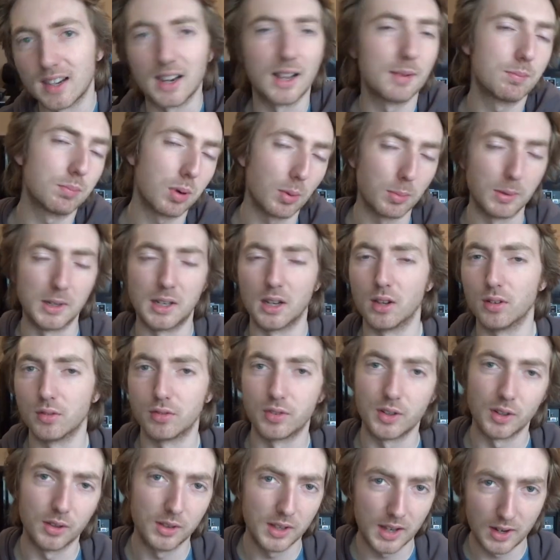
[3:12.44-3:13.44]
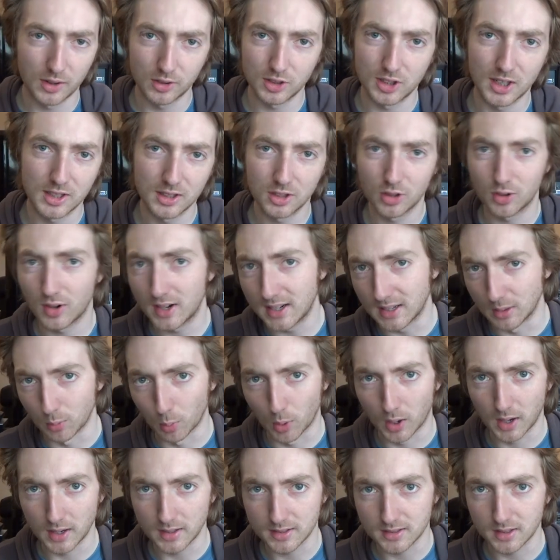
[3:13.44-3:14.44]
and I probably don't fill their agenda
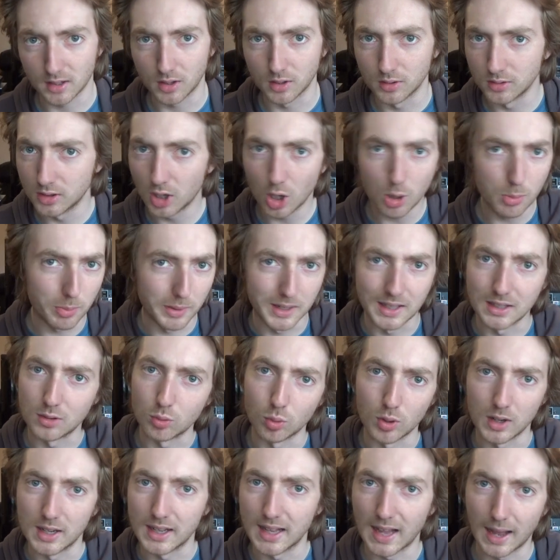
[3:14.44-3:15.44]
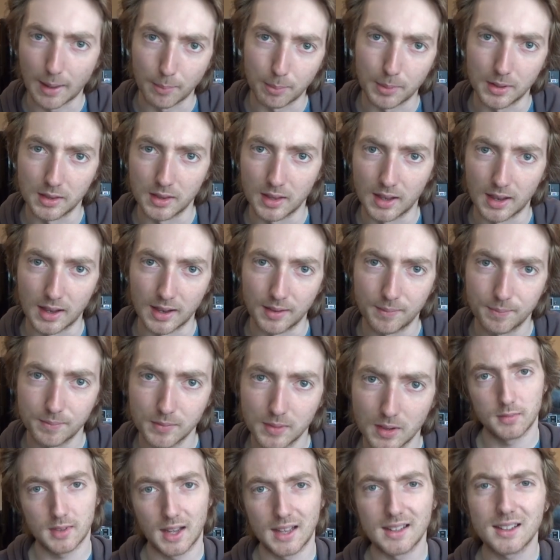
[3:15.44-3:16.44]
anyway, so nobody's really happy there.
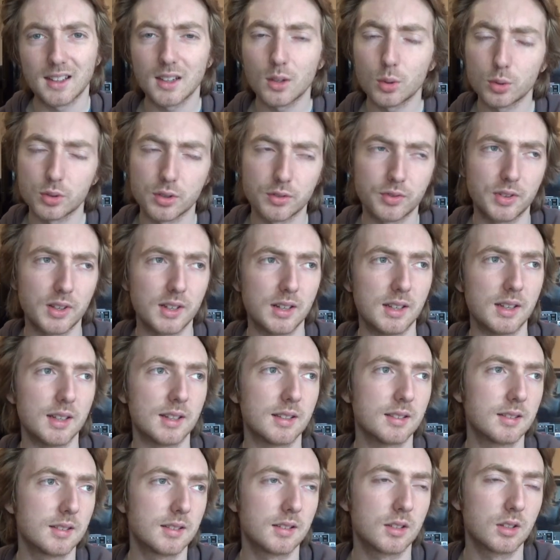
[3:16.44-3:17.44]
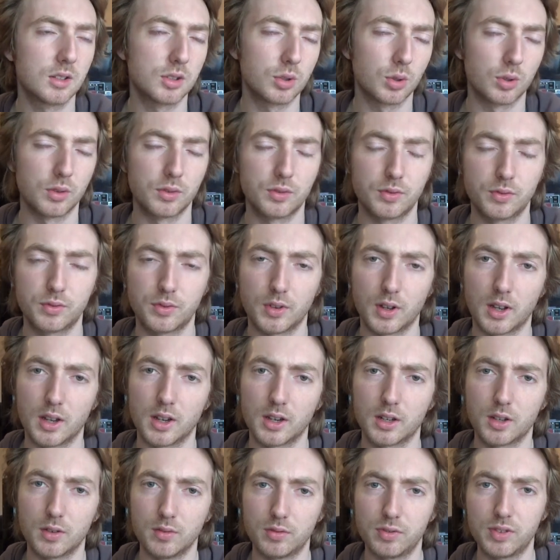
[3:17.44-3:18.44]
And I also feel it sort of
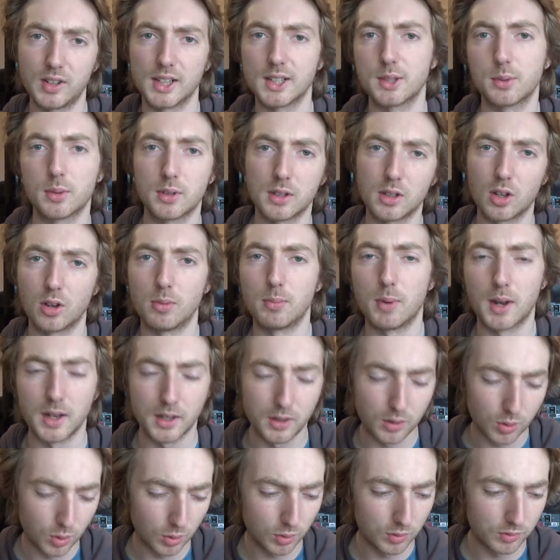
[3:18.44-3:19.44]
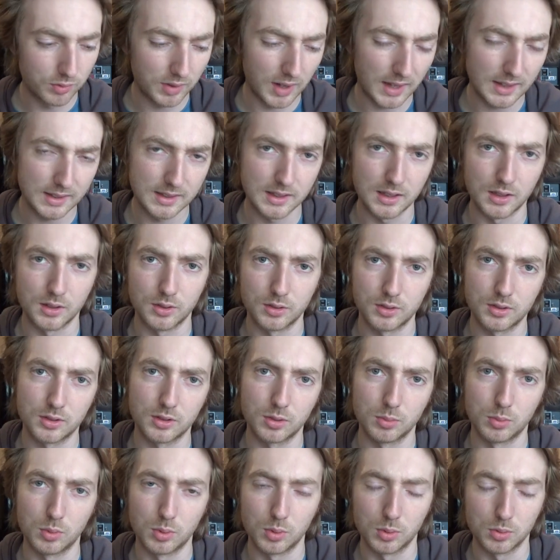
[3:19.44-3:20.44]
uh, conflicts with a lot of my core values
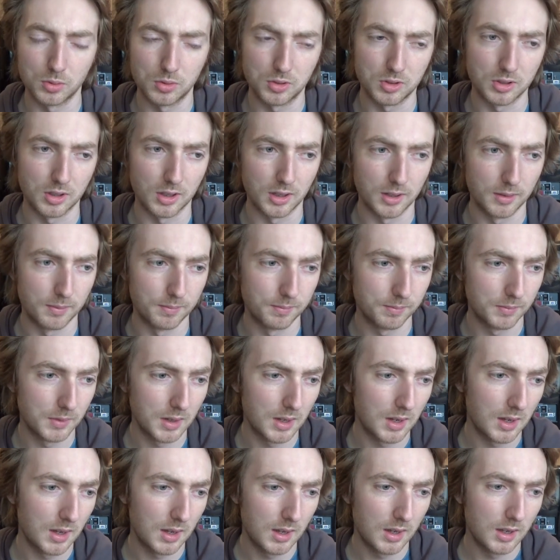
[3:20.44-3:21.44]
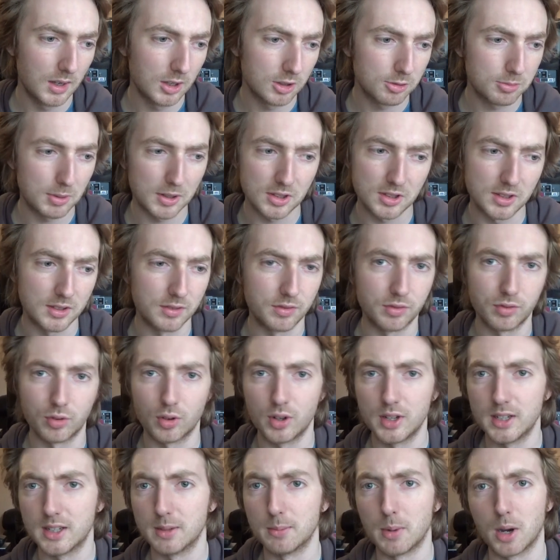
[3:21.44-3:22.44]
towards, um, especially
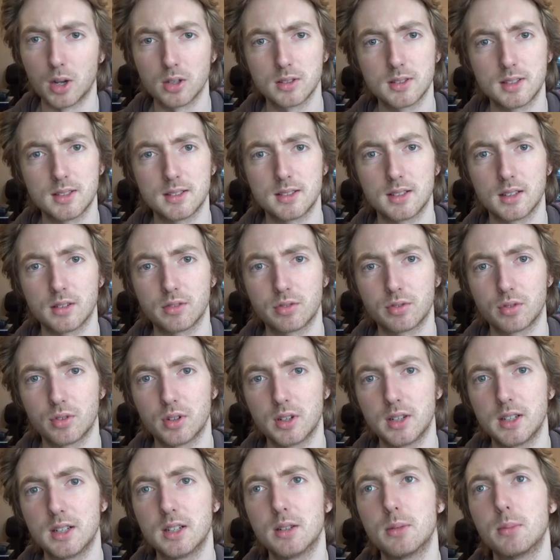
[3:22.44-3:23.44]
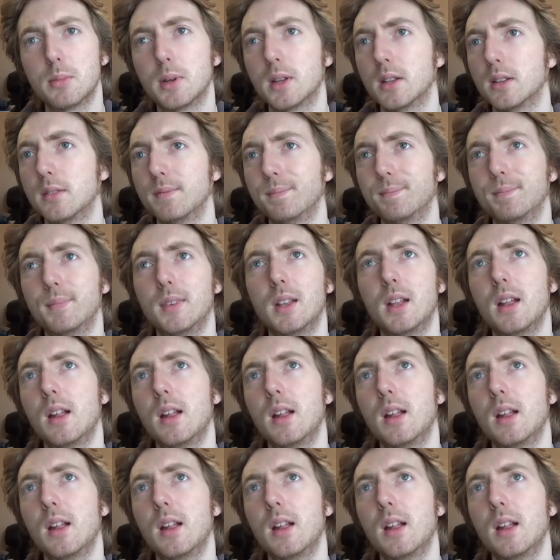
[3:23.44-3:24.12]
freedom, artistic freedom, and